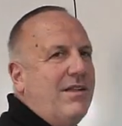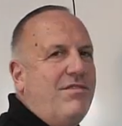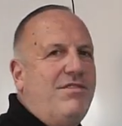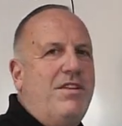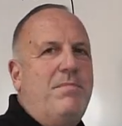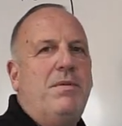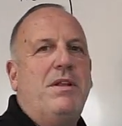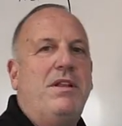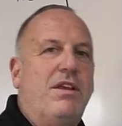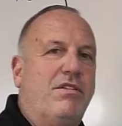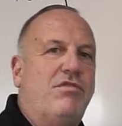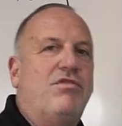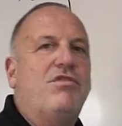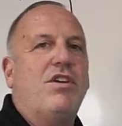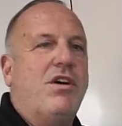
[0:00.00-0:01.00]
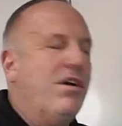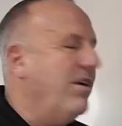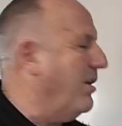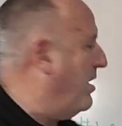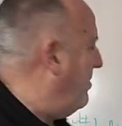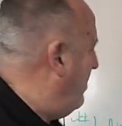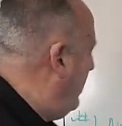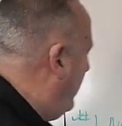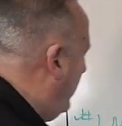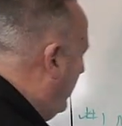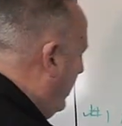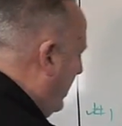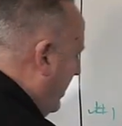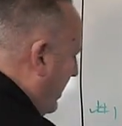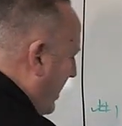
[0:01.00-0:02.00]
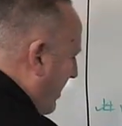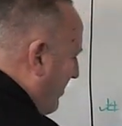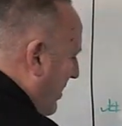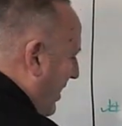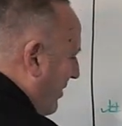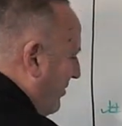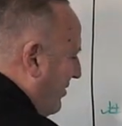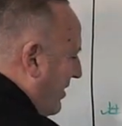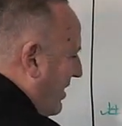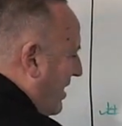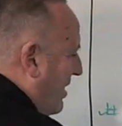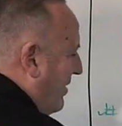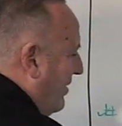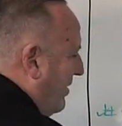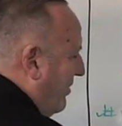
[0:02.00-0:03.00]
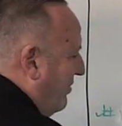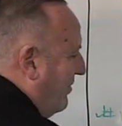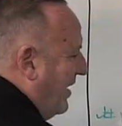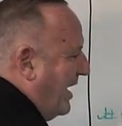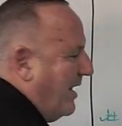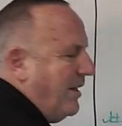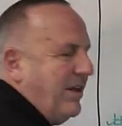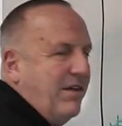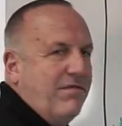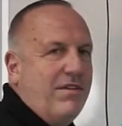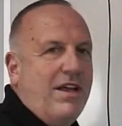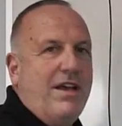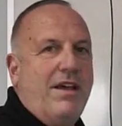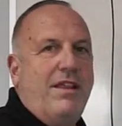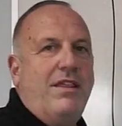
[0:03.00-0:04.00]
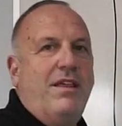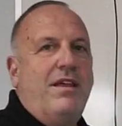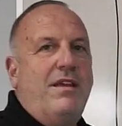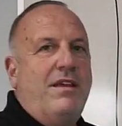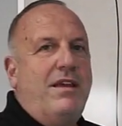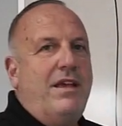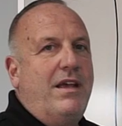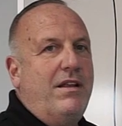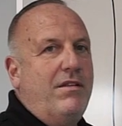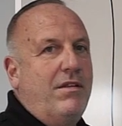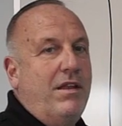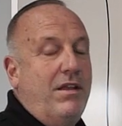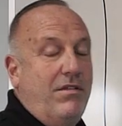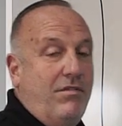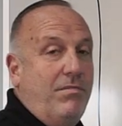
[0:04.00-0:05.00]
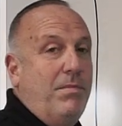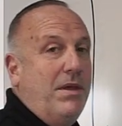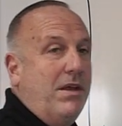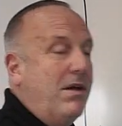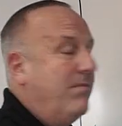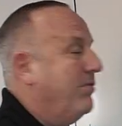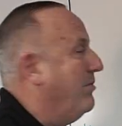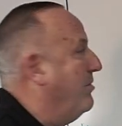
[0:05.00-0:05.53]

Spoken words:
that's typically a startup that makes it out of this valley of death and becomes